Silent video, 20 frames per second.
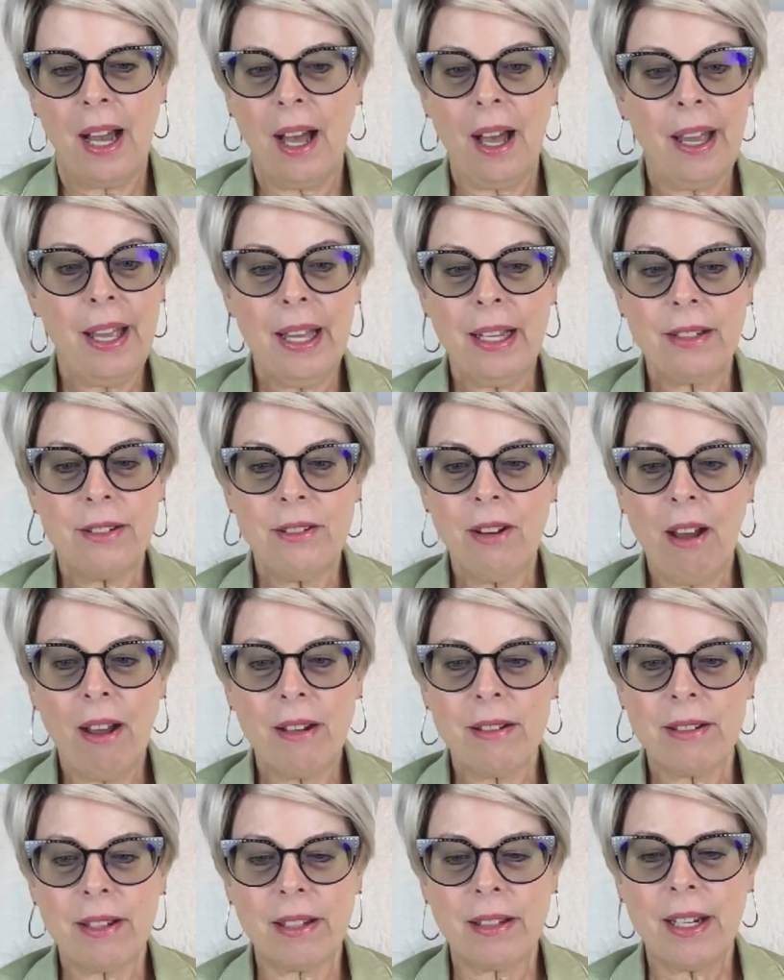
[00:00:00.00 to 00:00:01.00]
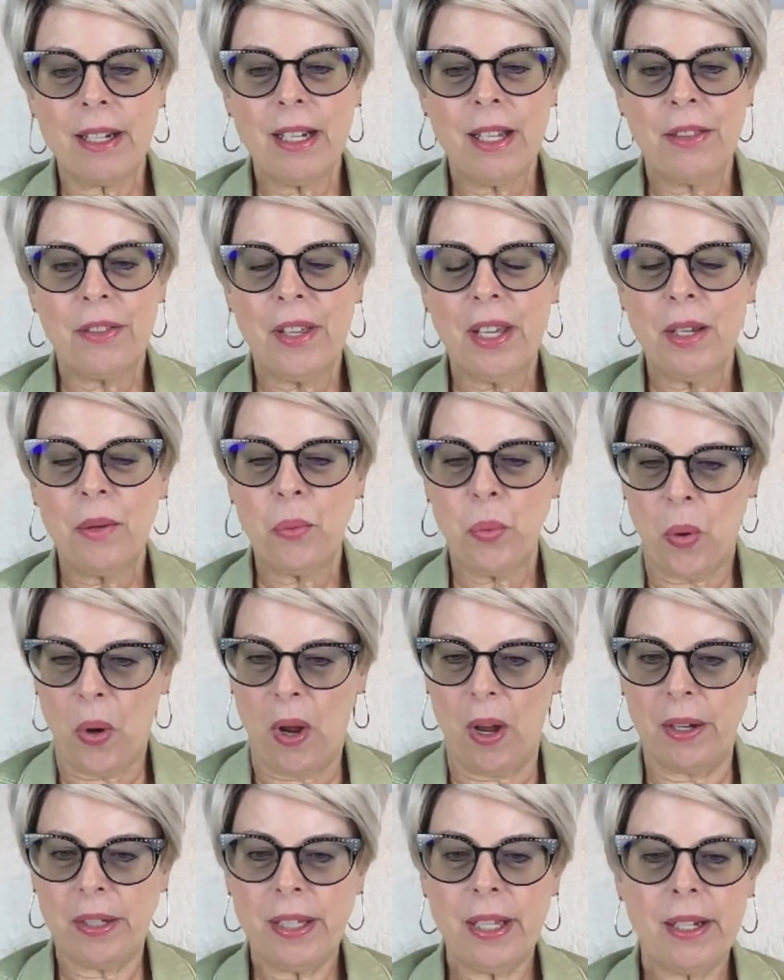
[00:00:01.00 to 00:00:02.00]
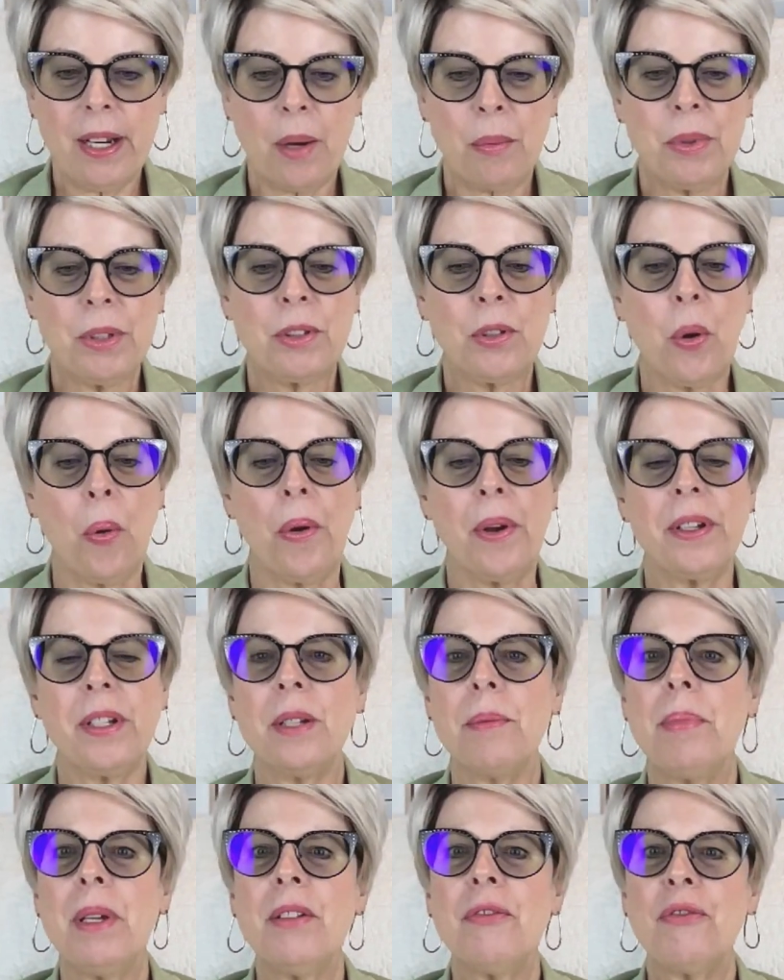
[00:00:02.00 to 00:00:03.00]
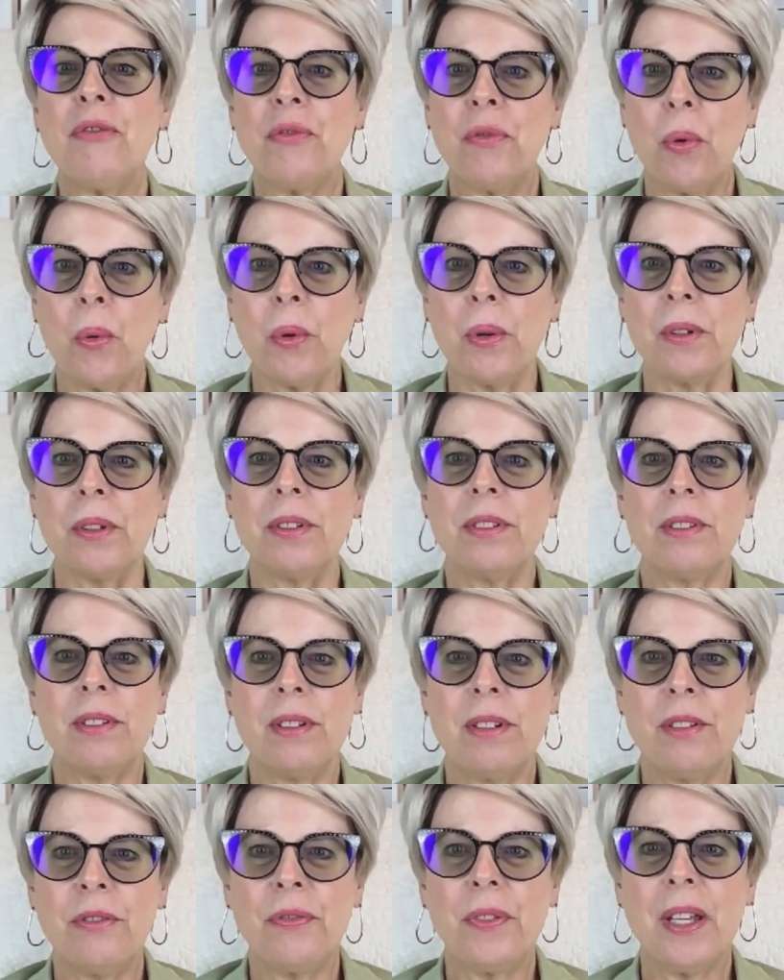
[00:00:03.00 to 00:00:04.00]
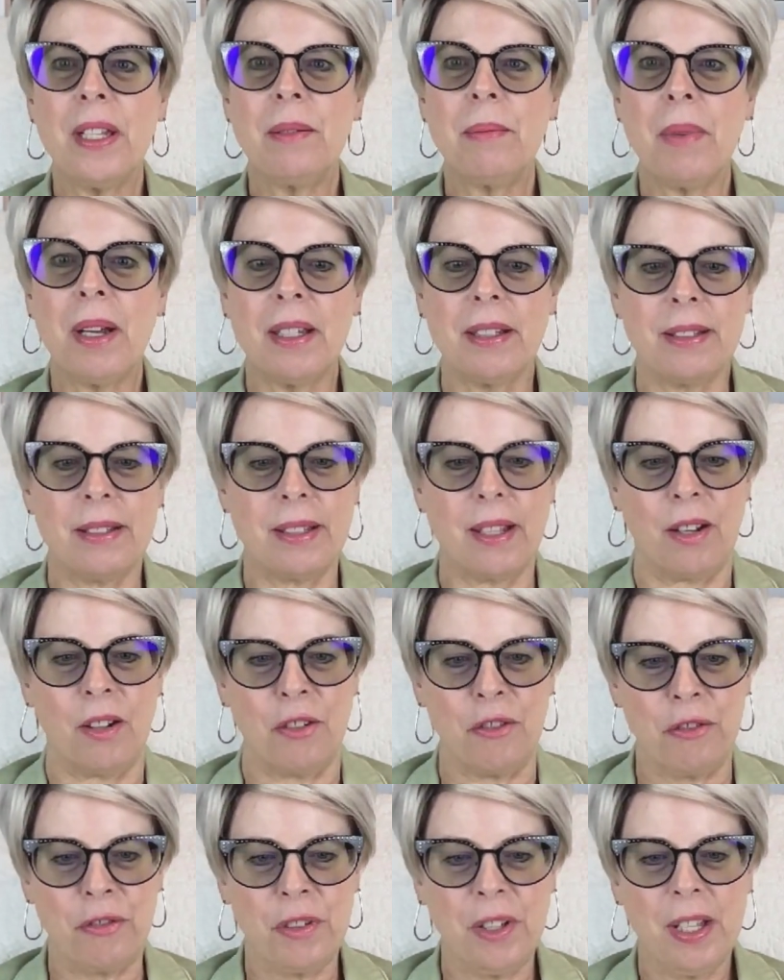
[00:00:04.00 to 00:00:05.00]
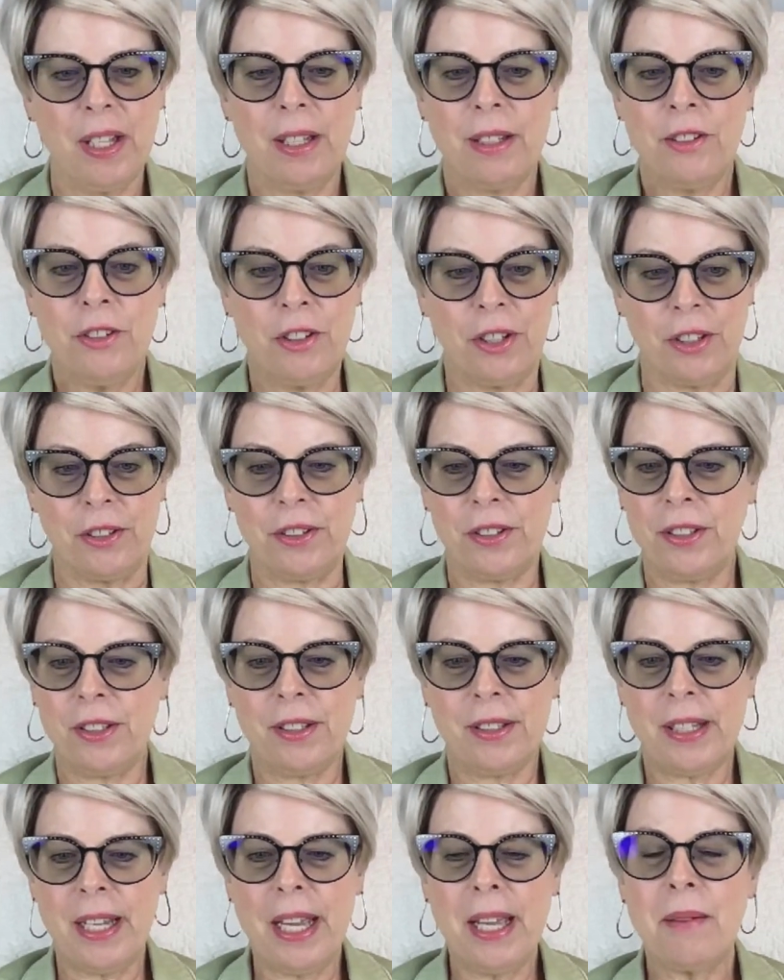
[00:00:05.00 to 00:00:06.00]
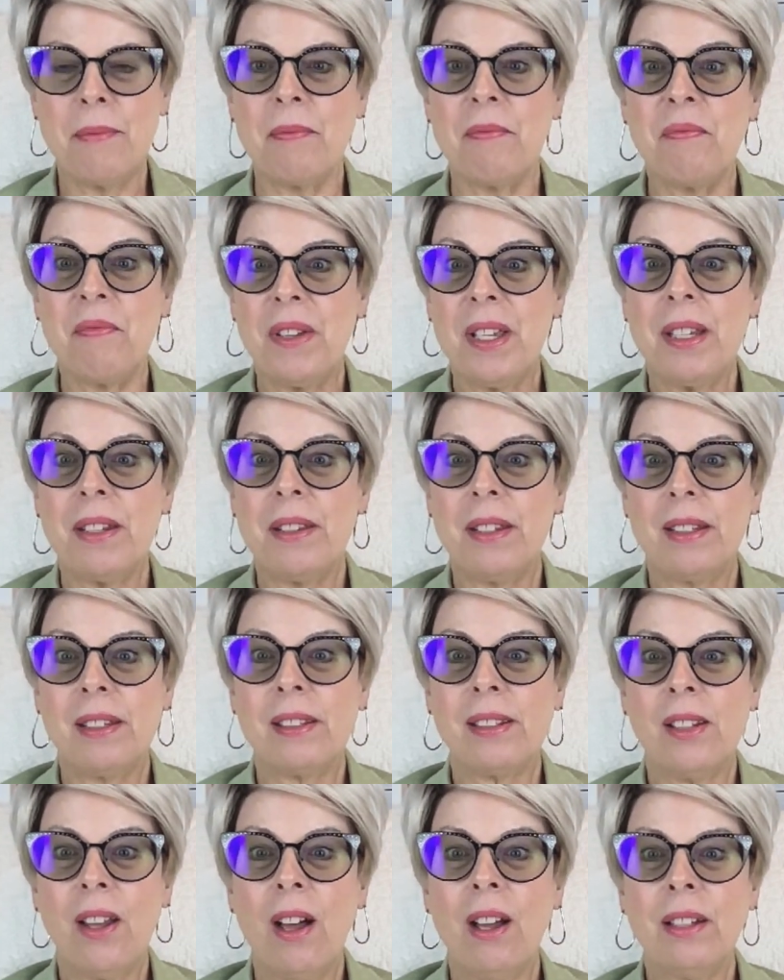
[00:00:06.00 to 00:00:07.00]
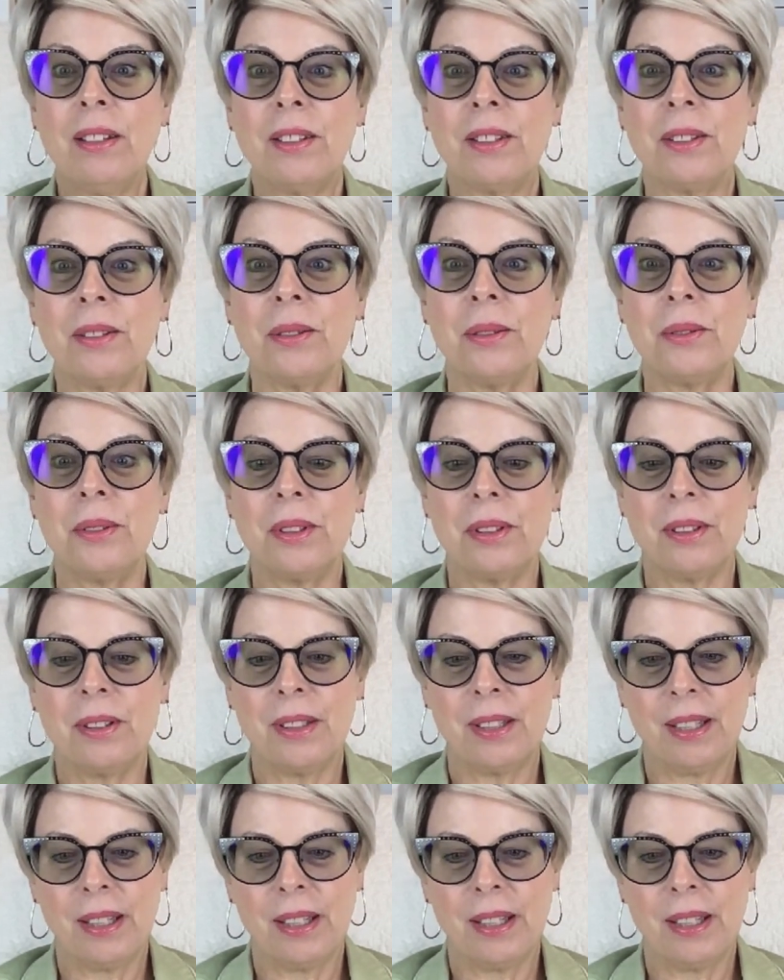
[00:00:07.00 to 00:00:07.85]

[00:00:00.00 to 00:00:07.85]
I had not done anything wrong, yet I was going to be forced to defend myself just the same via this lawsuit.